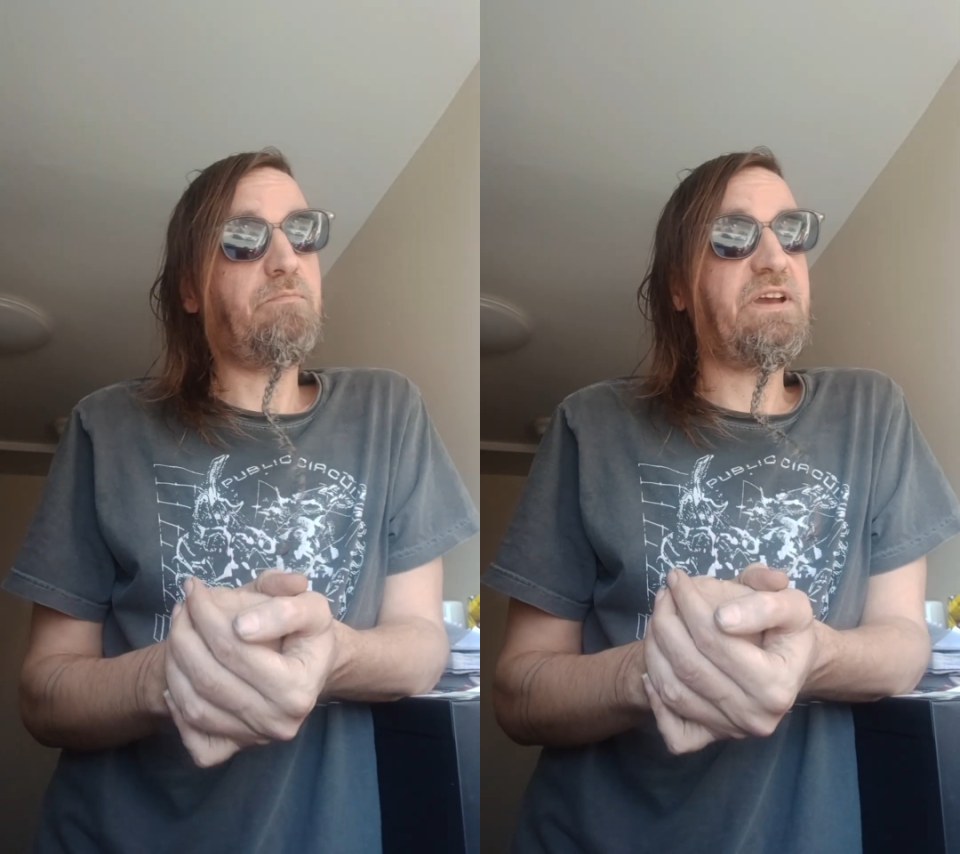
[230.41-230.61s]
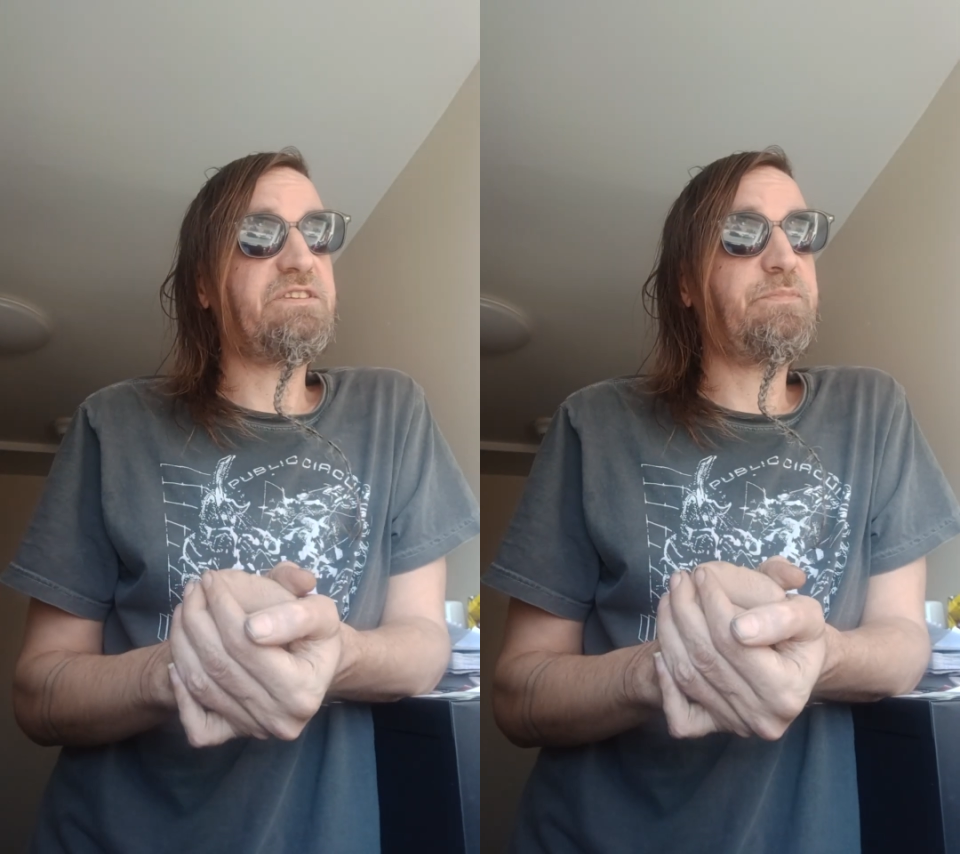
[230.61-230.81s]

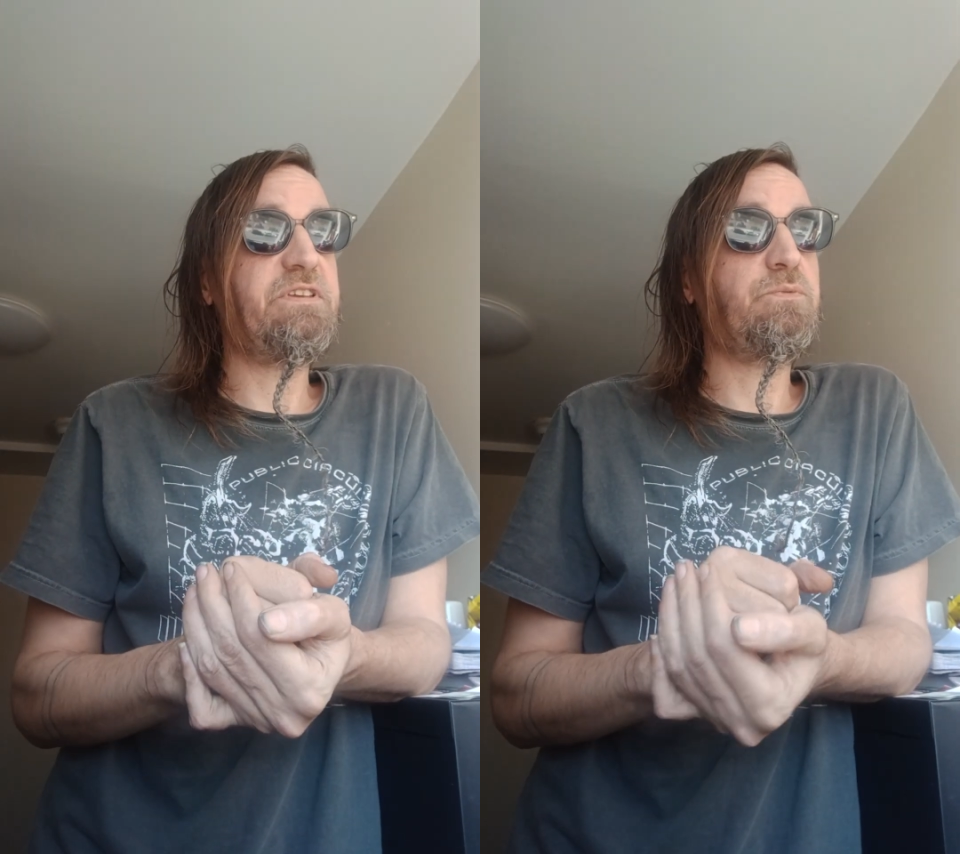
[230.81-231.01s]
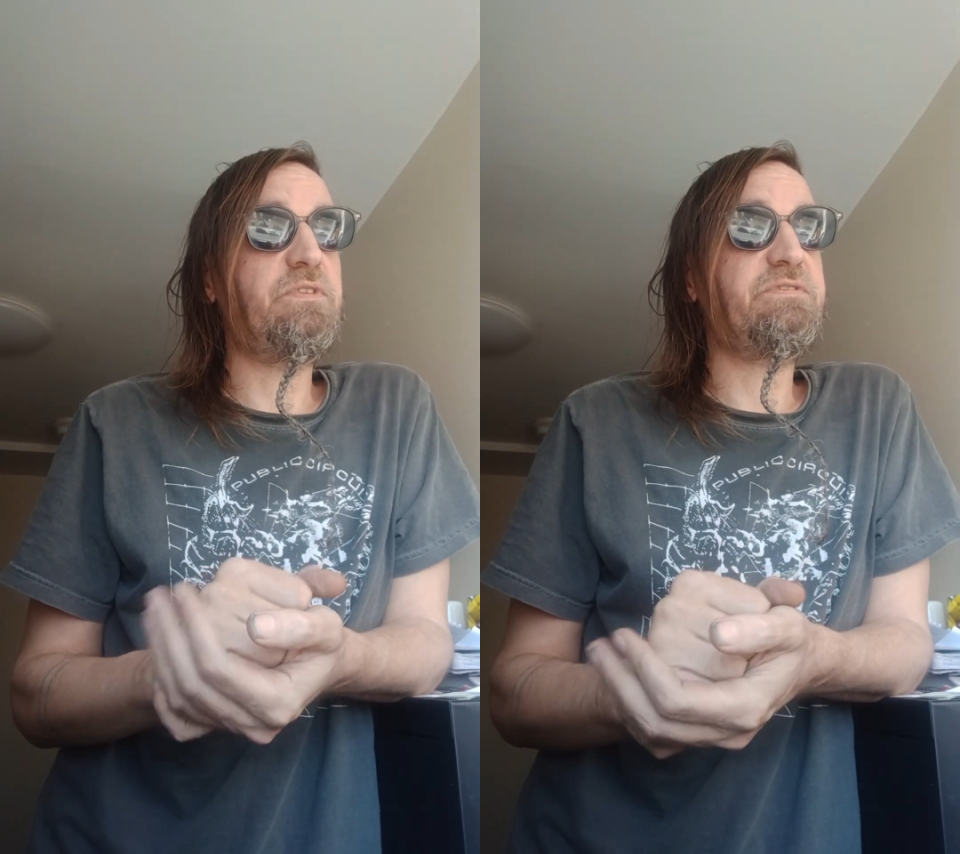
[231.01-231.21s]

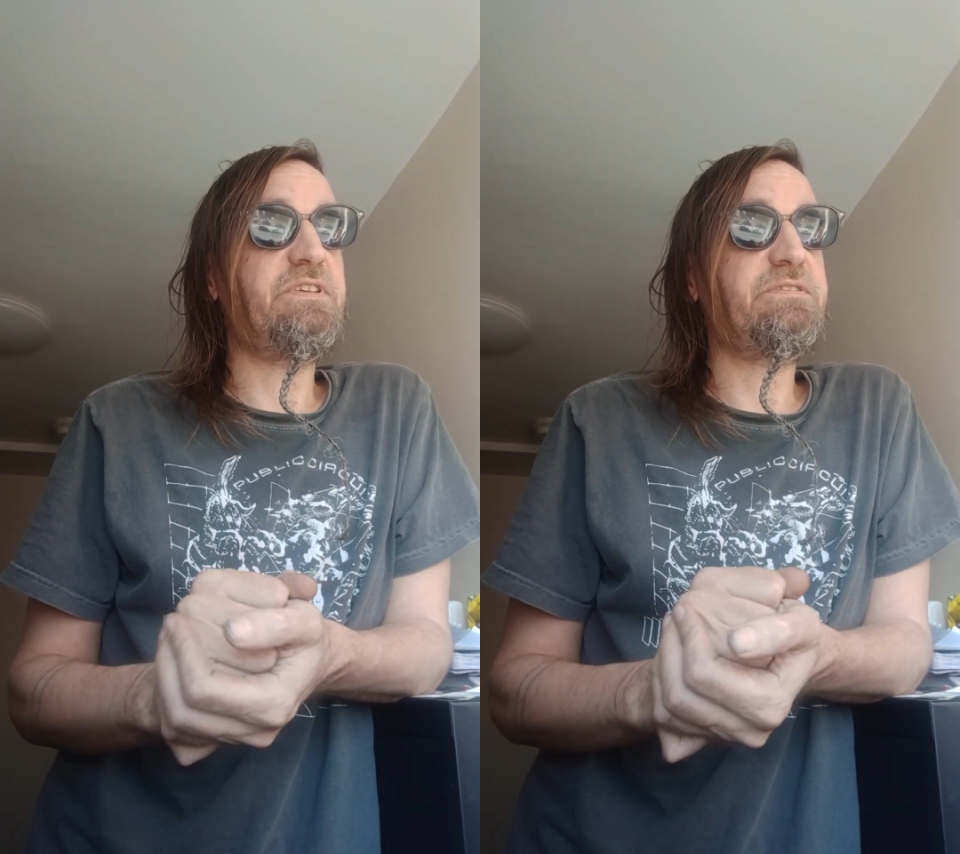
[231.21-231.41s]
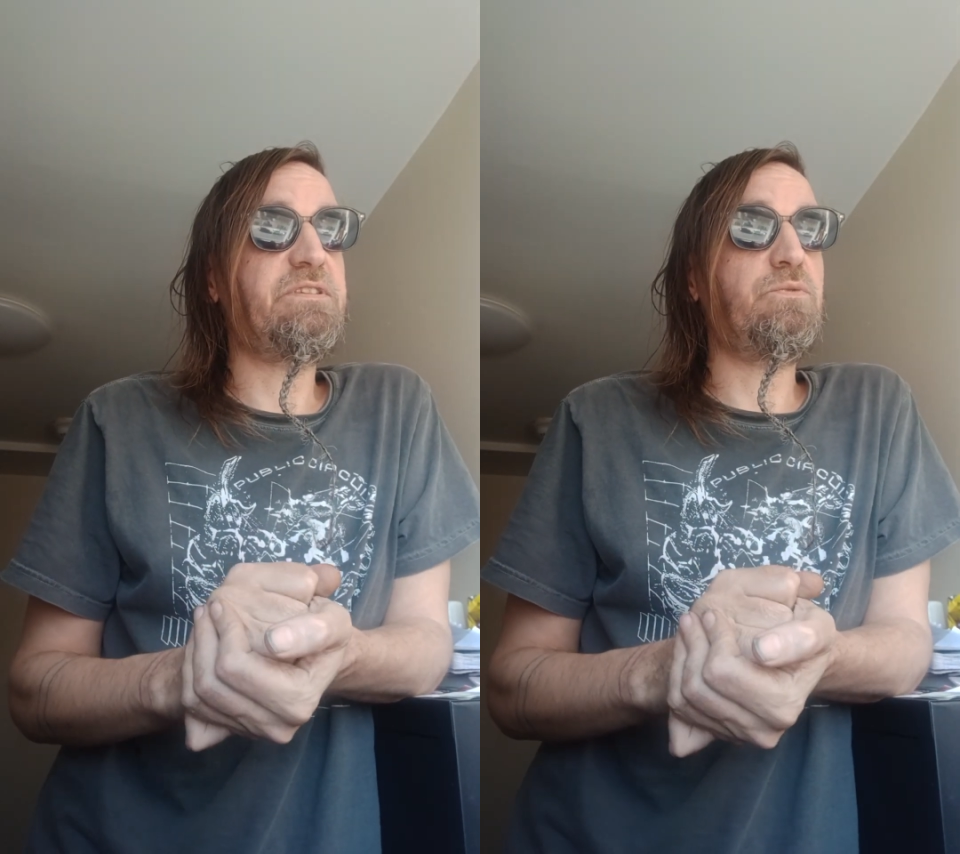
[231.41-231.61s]
MySpace was
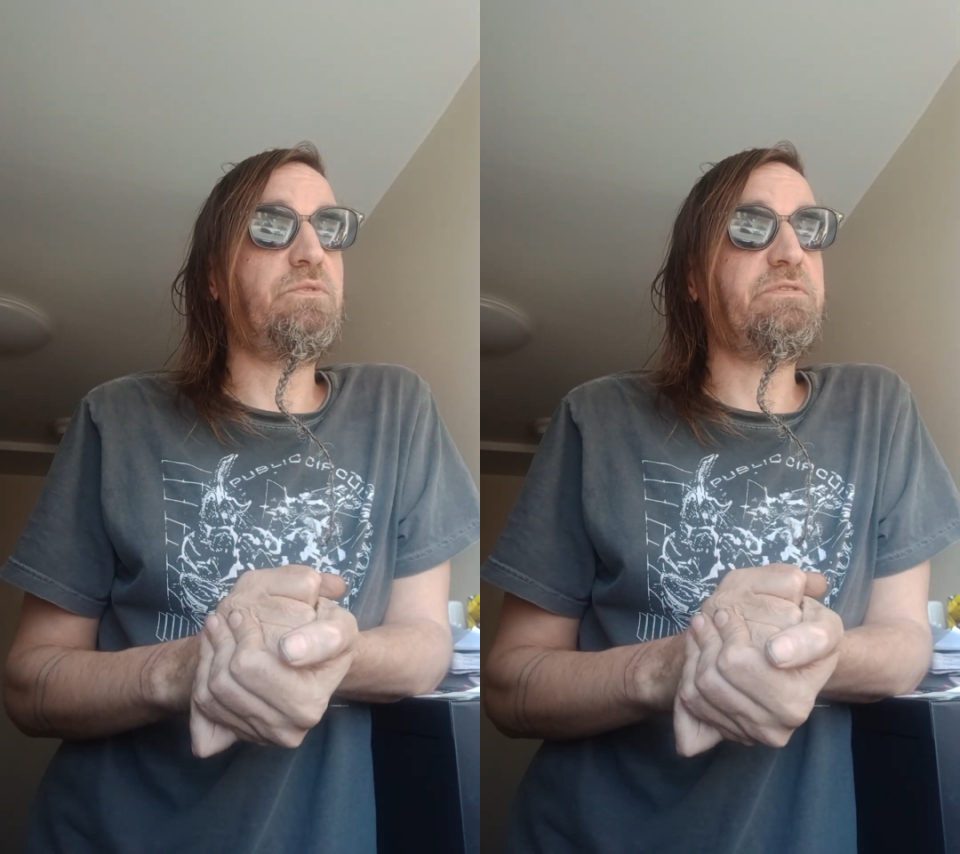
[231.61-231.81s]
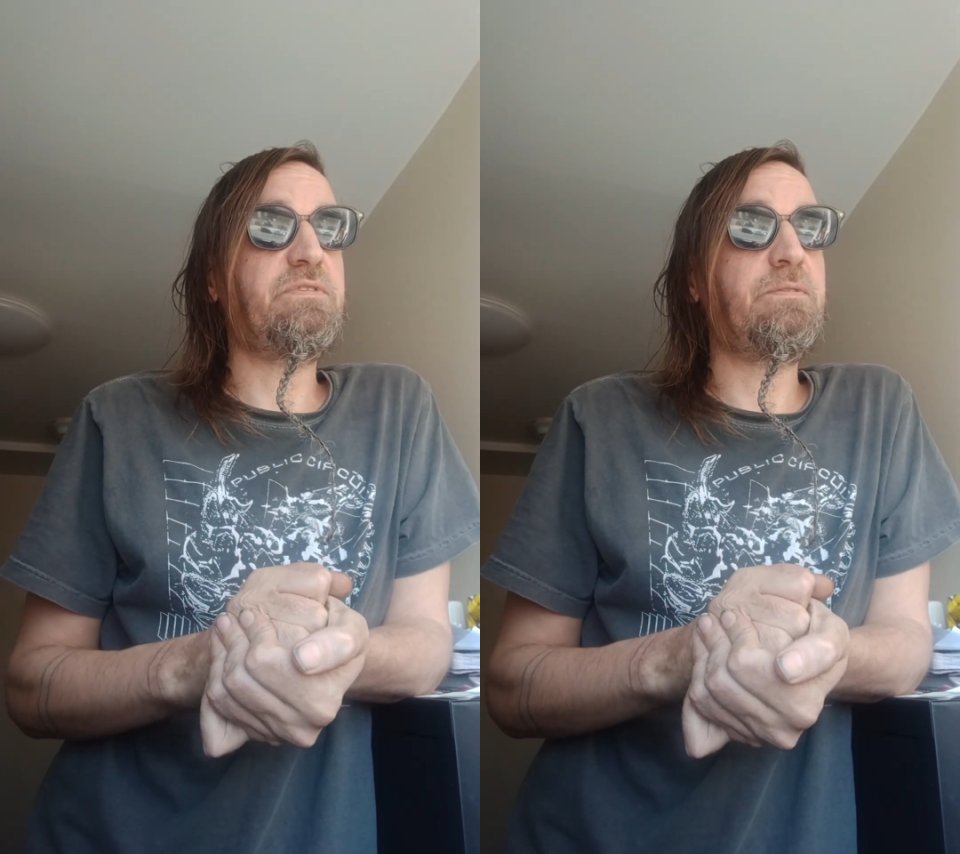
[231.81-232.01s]
that there
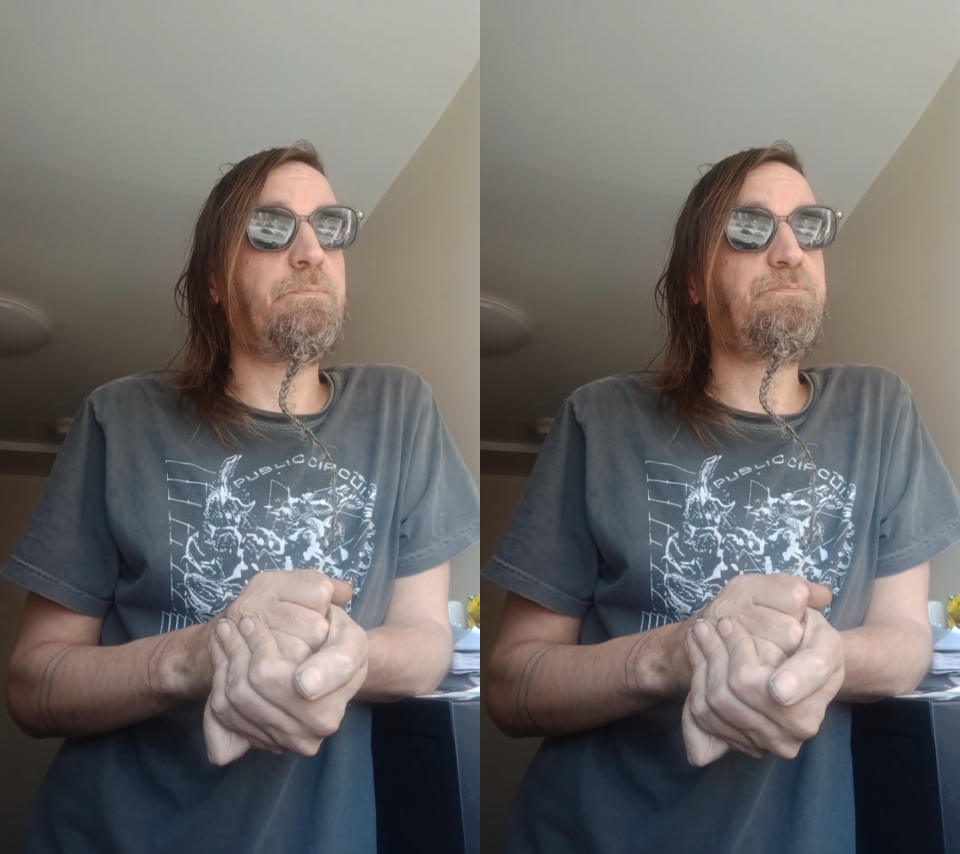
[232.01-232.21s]
was,